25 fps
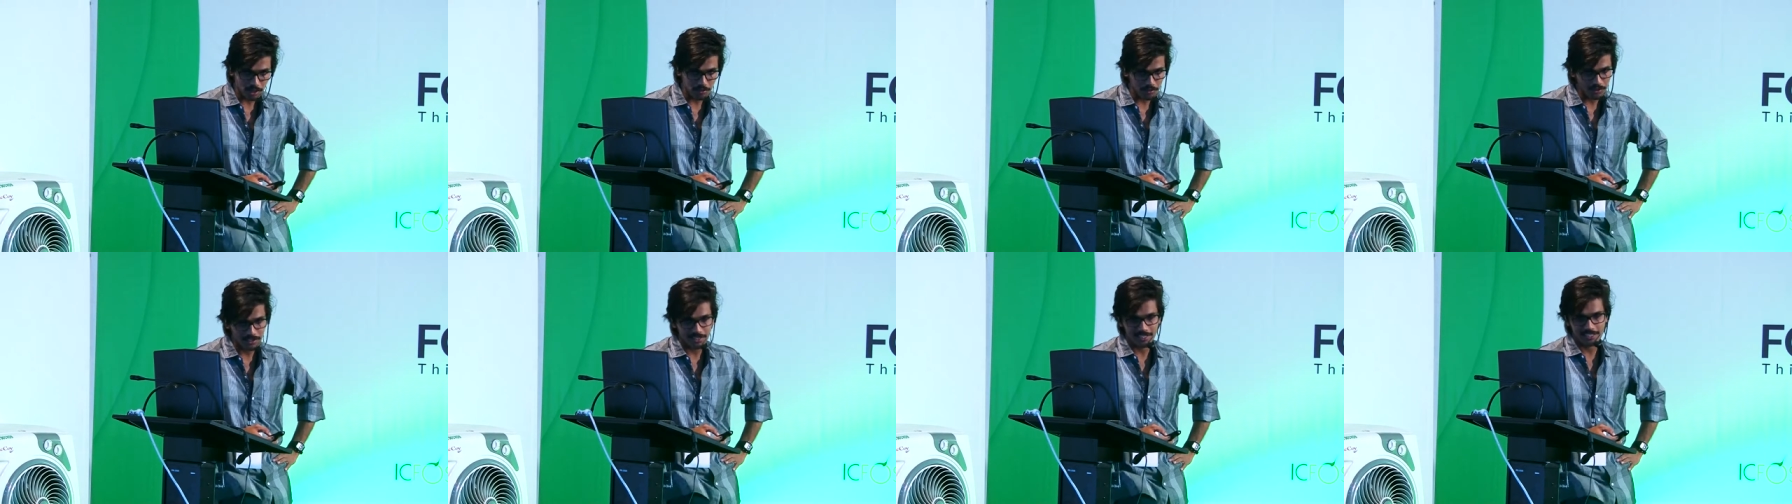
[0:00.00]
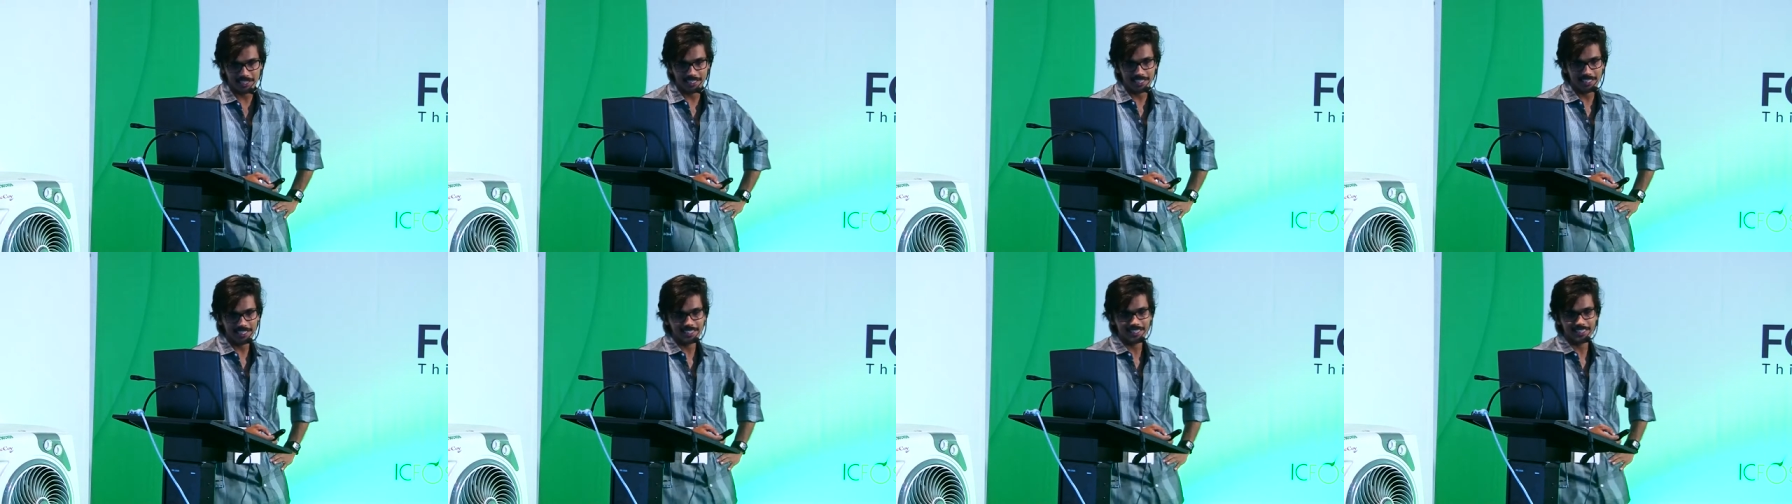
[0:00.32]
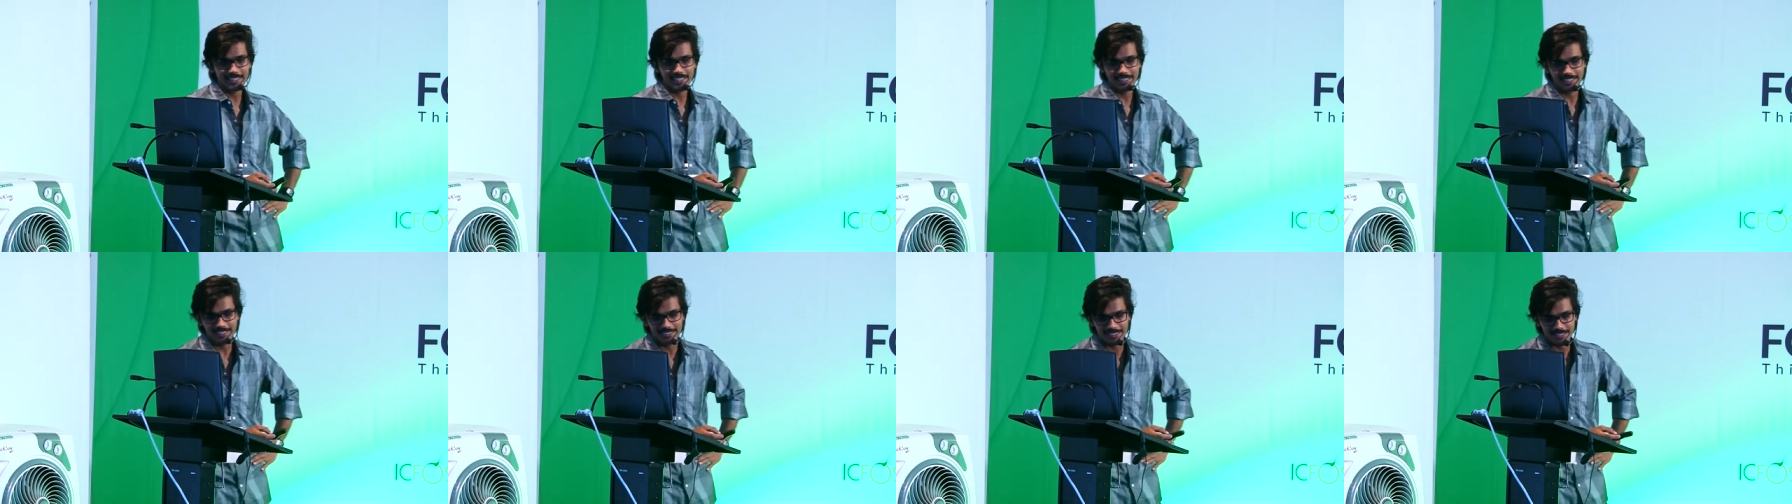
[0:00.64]
out
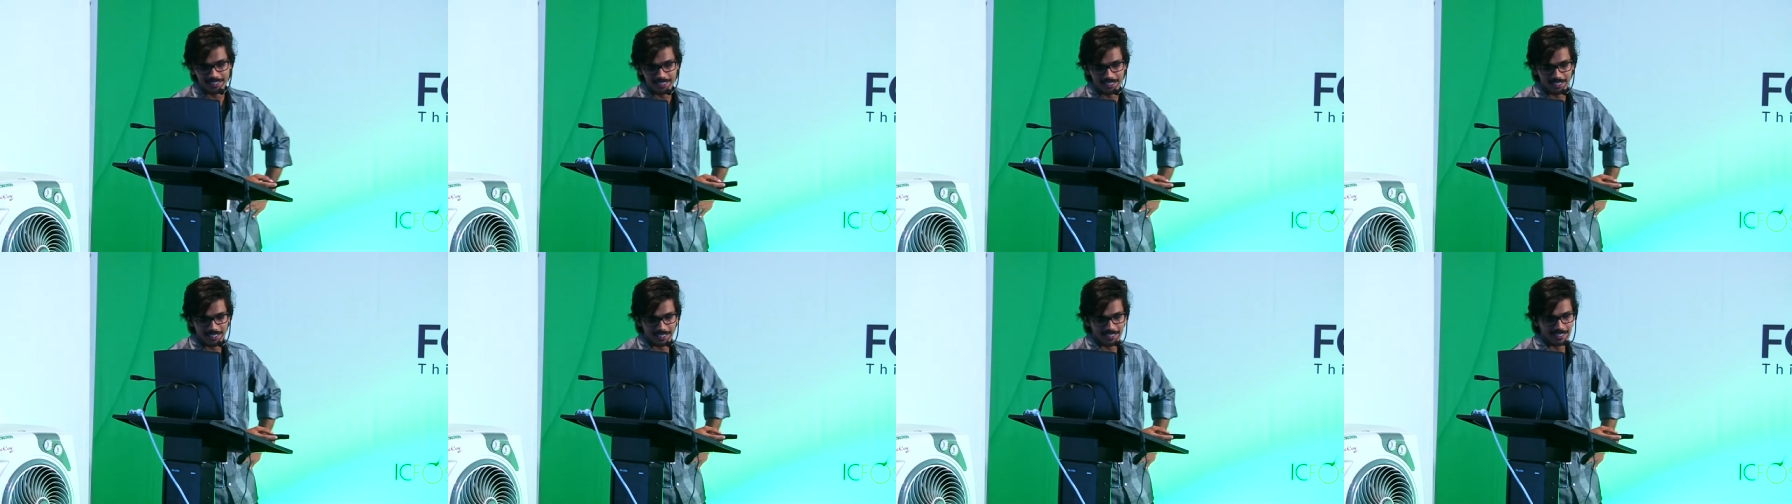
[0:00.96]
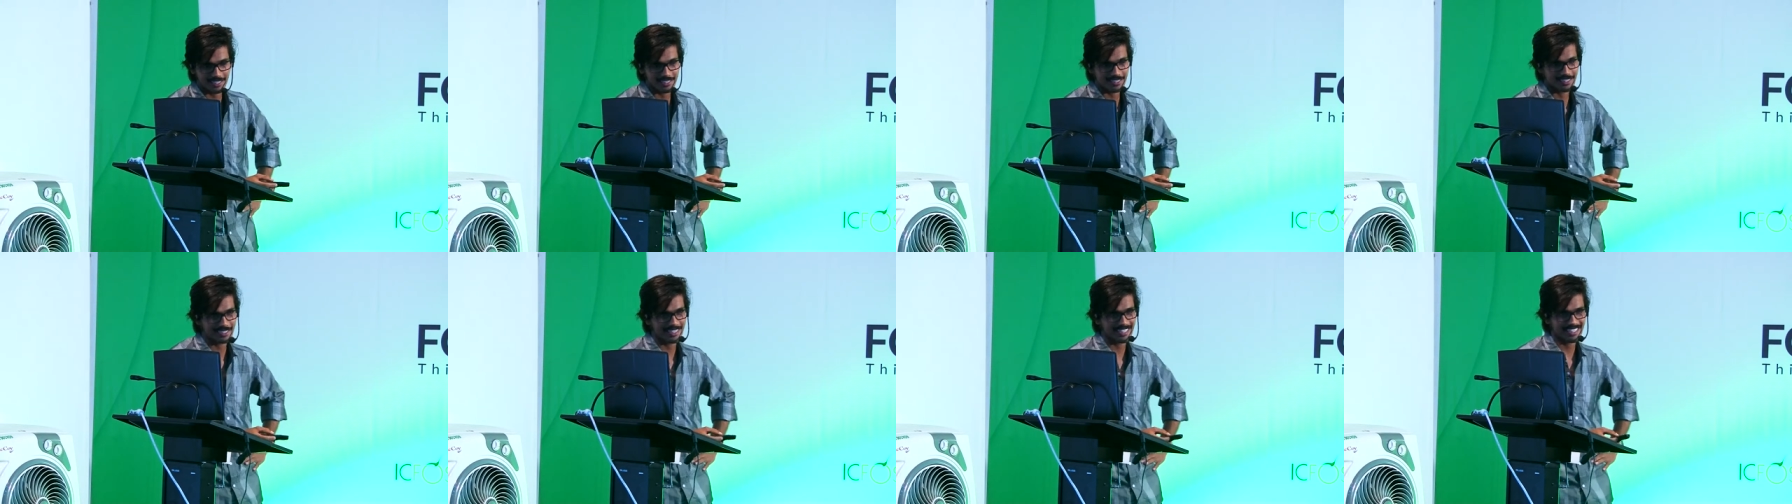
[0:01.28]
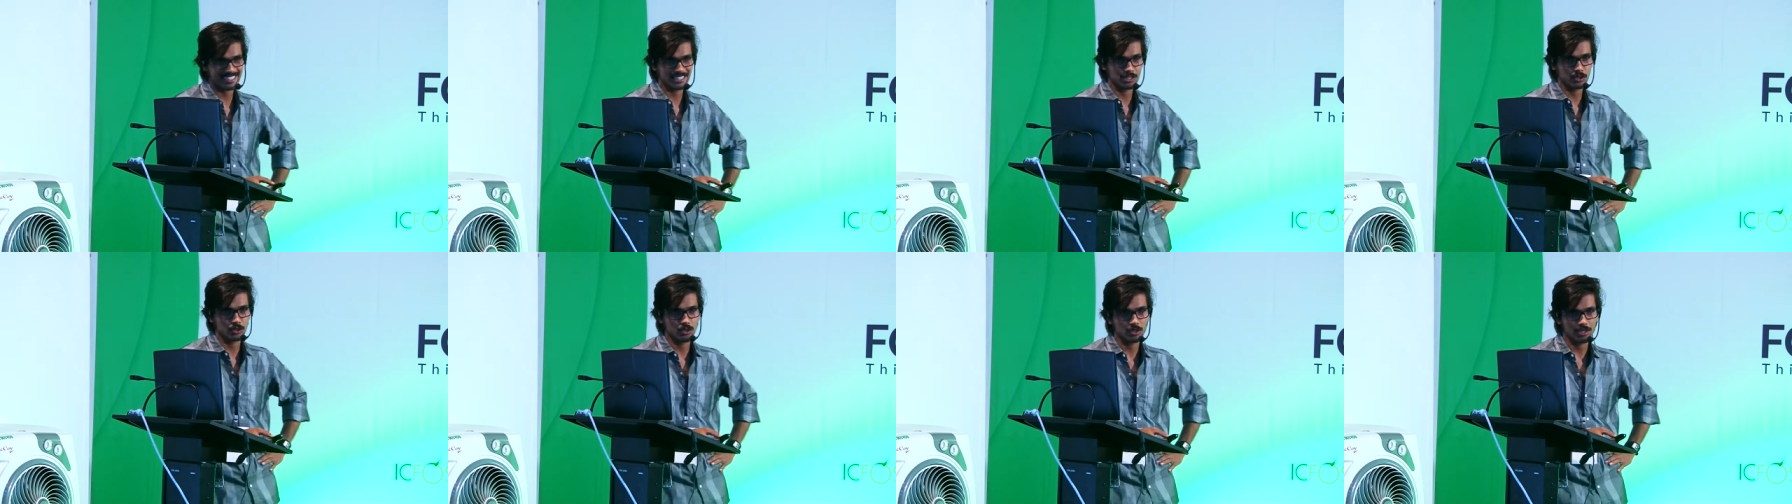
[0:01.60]
till uh,
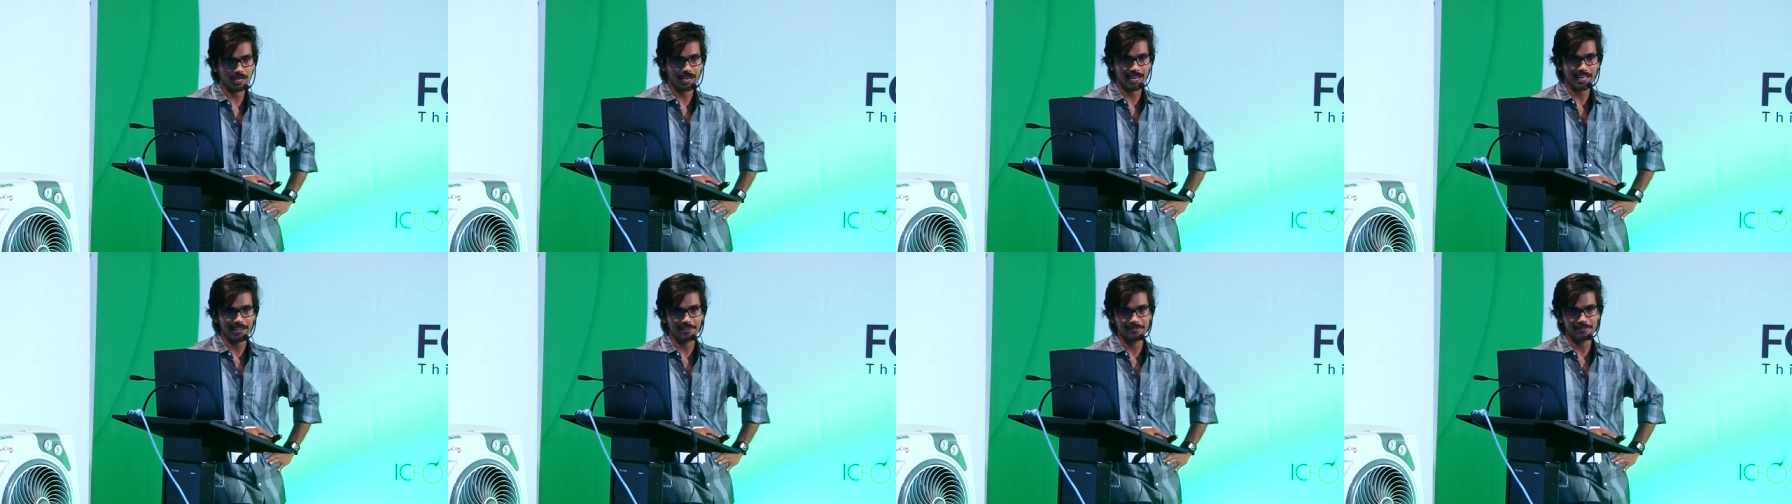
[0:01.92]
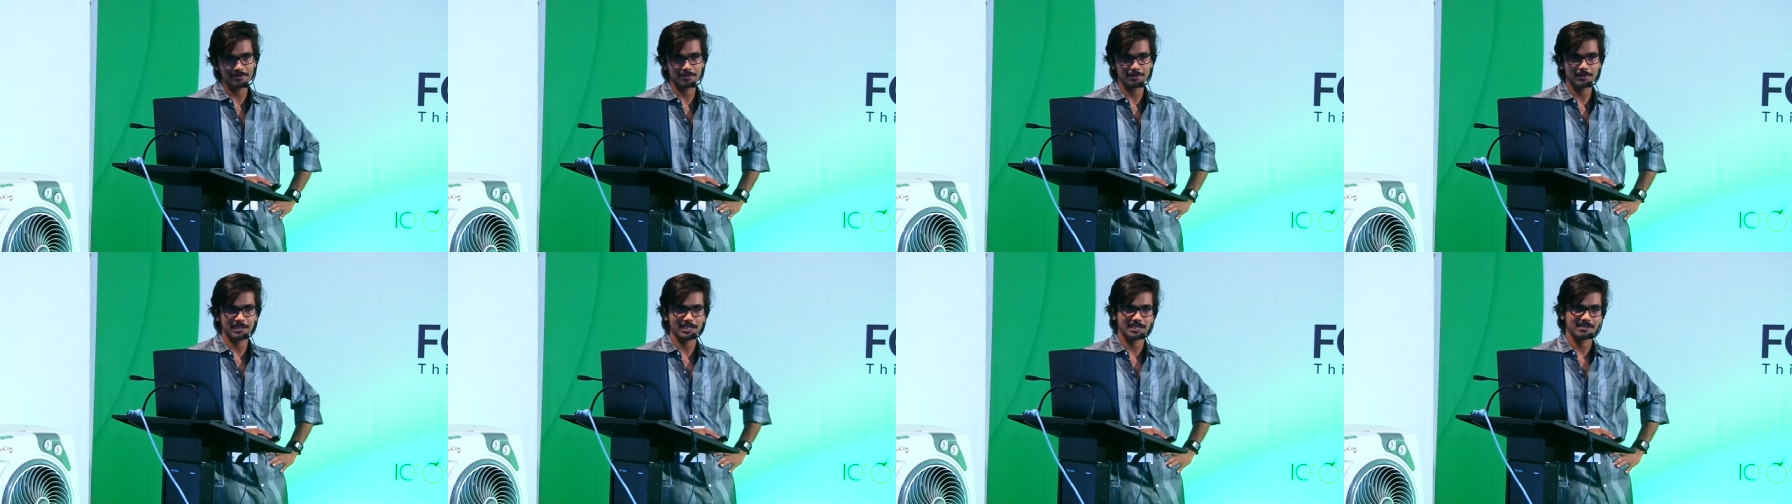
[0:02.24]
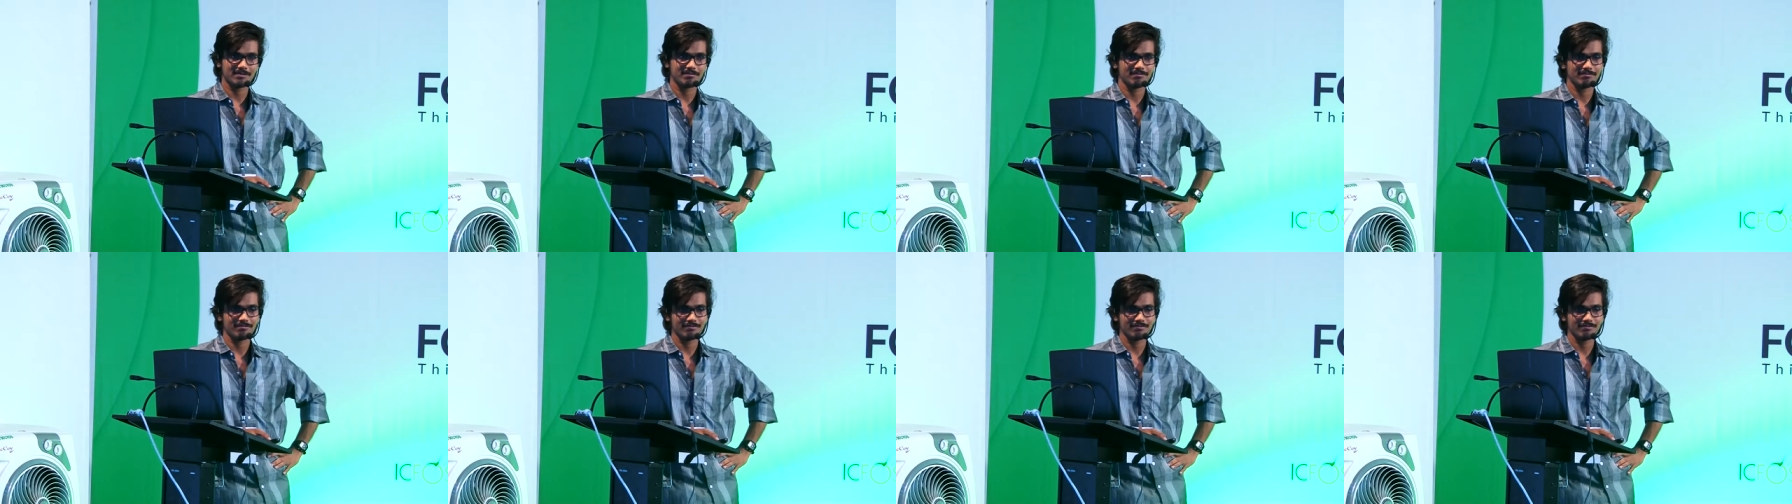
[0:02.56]
get good life, but